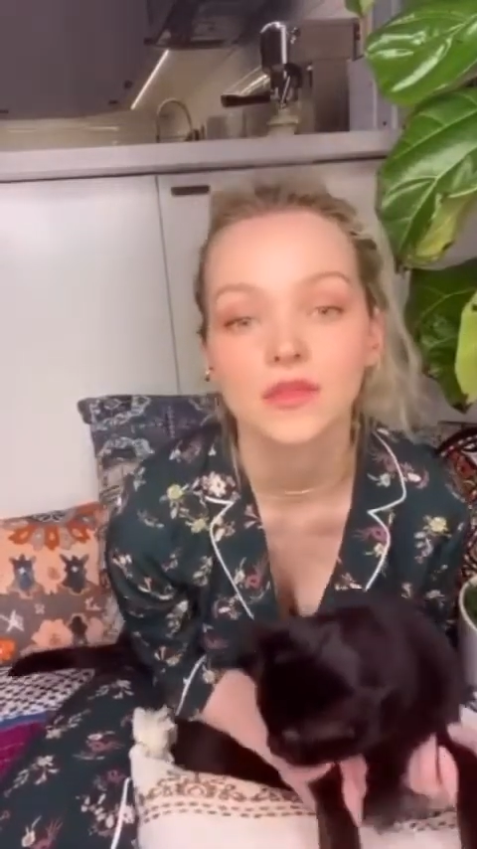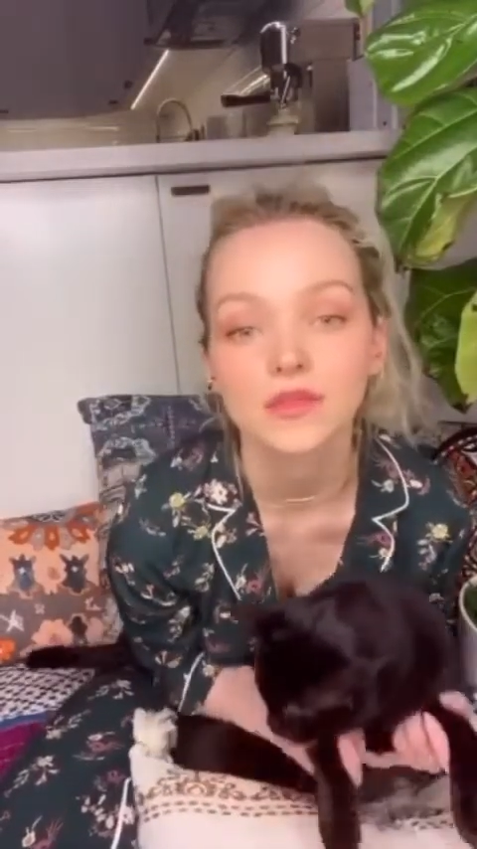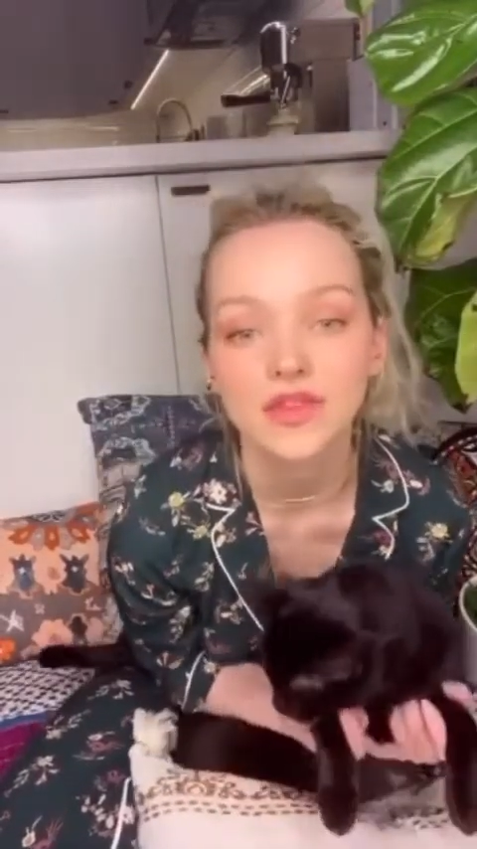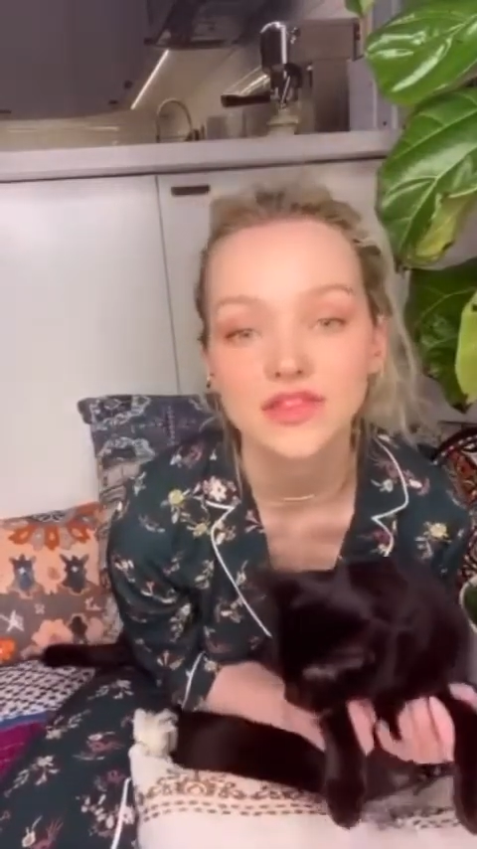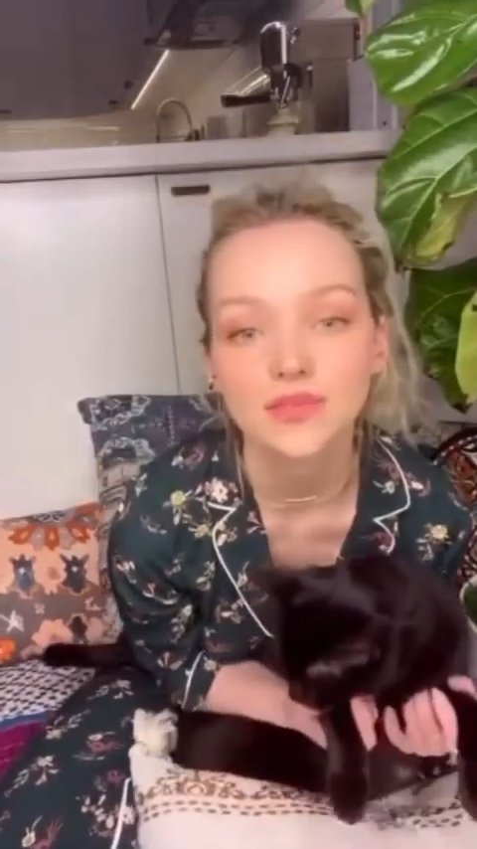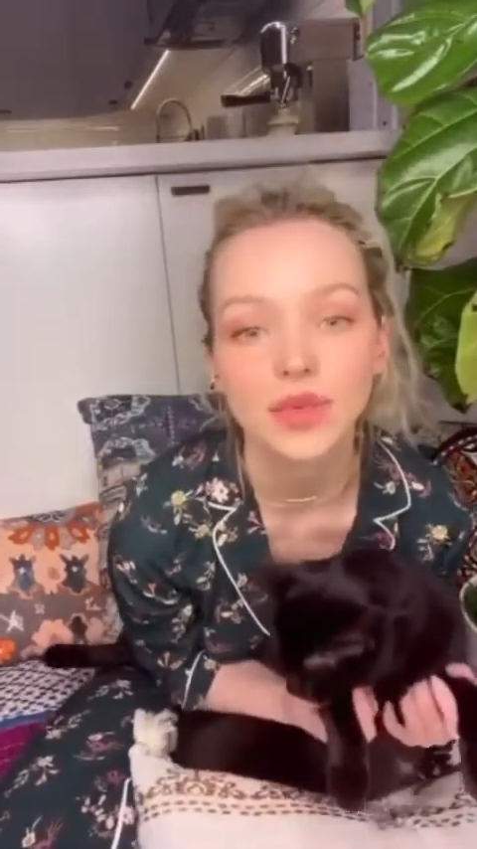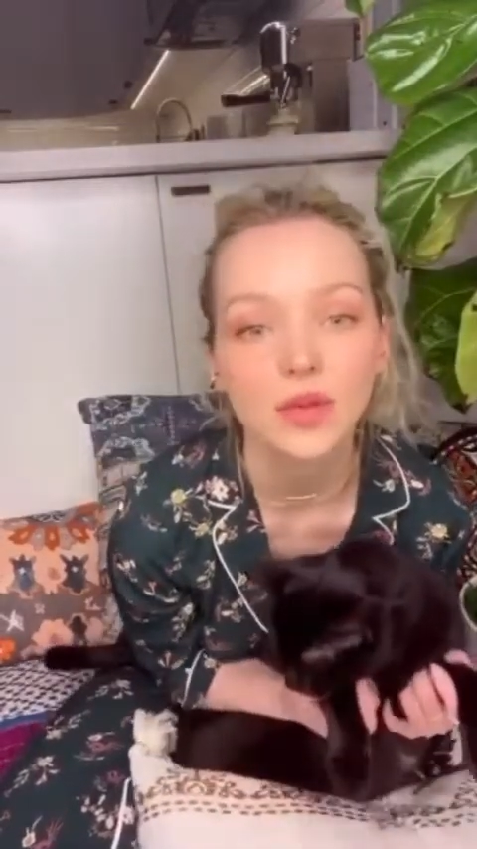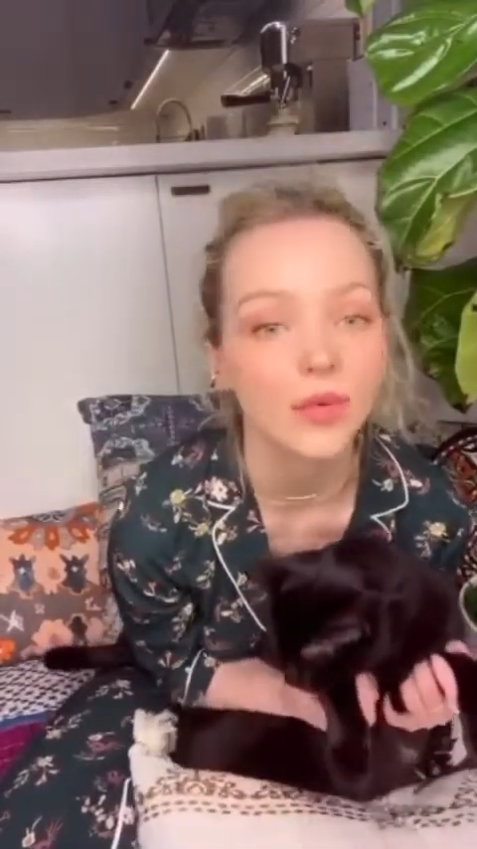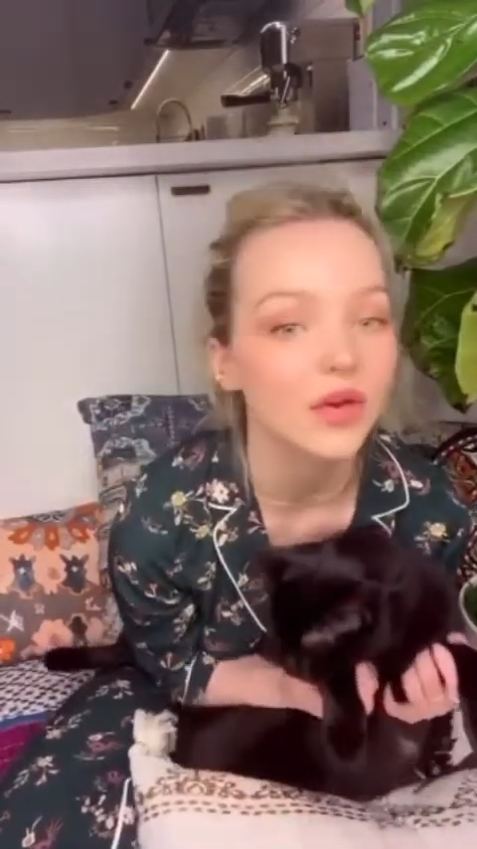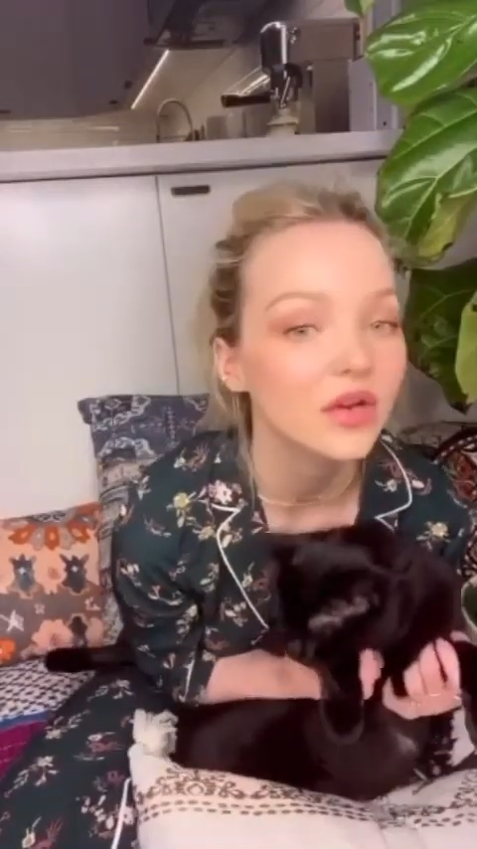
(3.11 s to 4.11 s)
this is Peanut
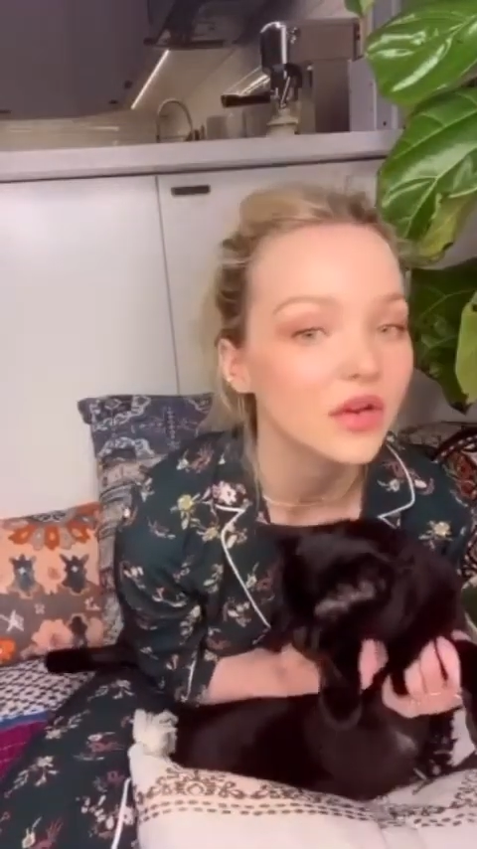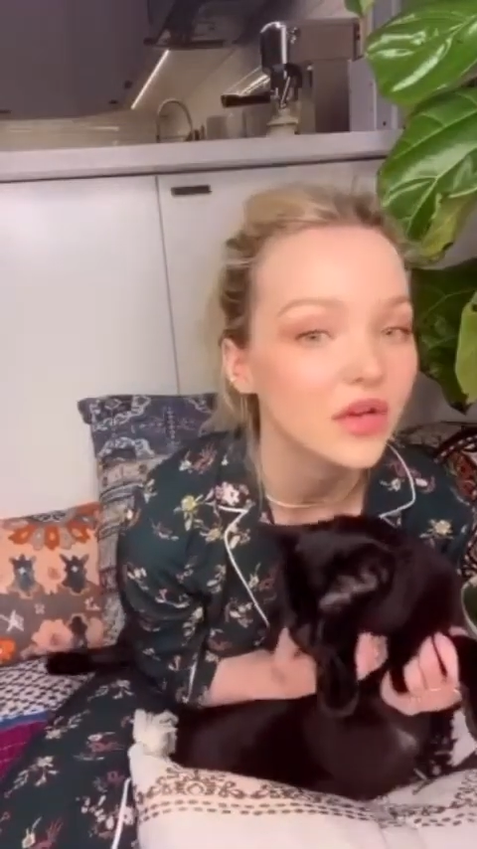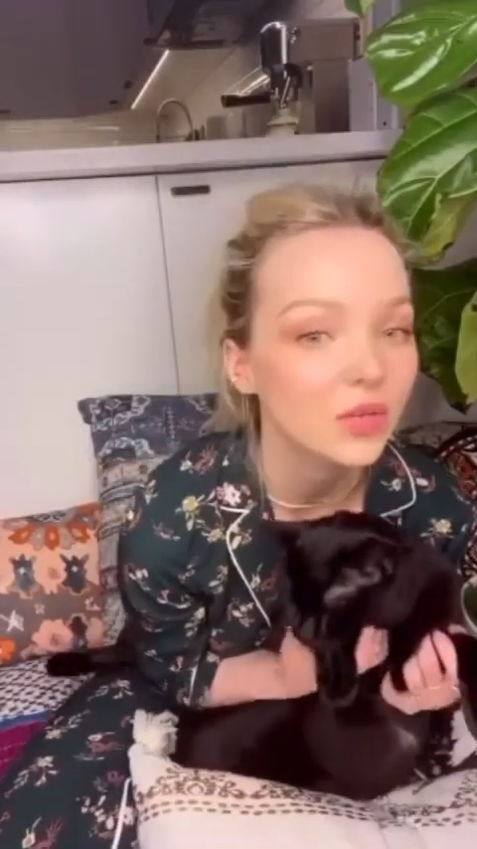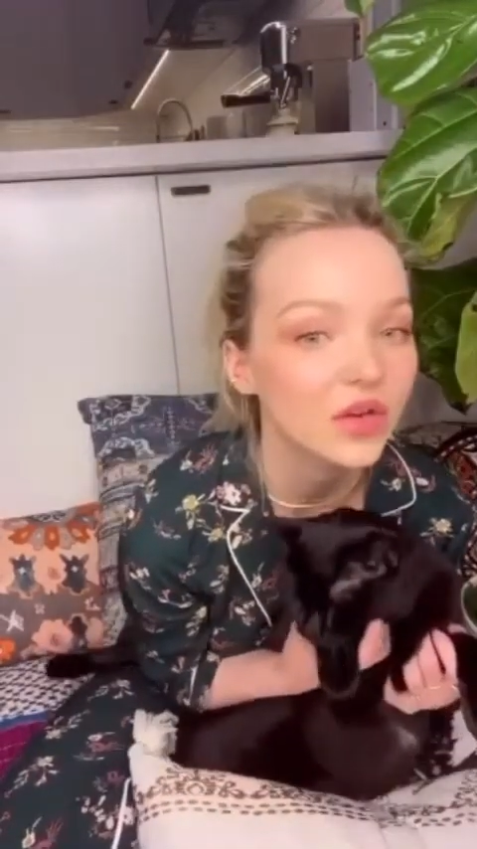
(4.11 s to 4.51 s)
Butter, and we're